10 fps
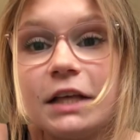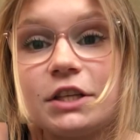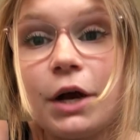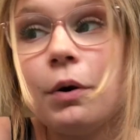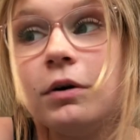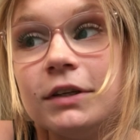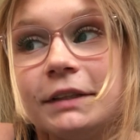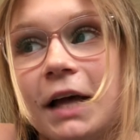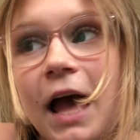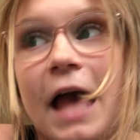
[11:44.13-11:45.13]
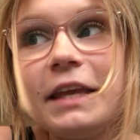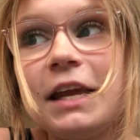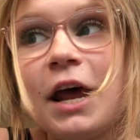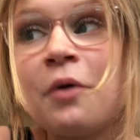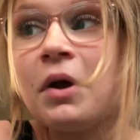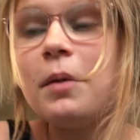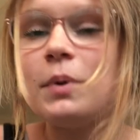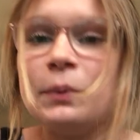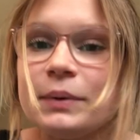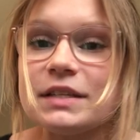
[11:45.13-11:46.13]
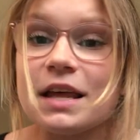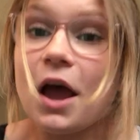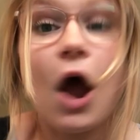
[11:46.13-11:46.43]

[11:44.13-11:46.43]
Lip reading: So, people may say,